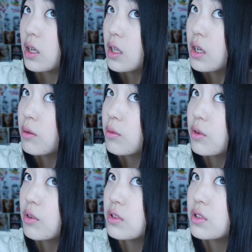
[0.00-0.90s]
and I'm
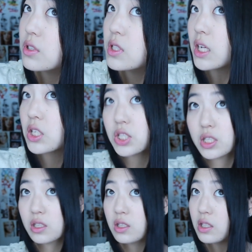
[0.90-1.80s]
going to
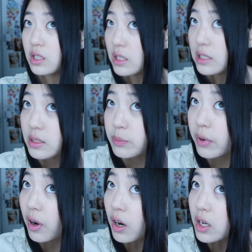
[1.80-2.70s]
section these
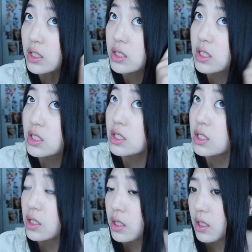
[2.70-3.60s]
parts
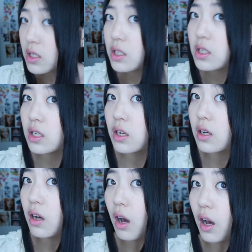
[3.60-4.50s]

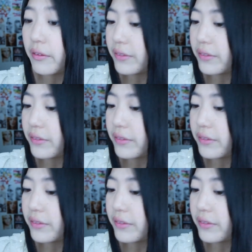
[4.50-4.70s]
off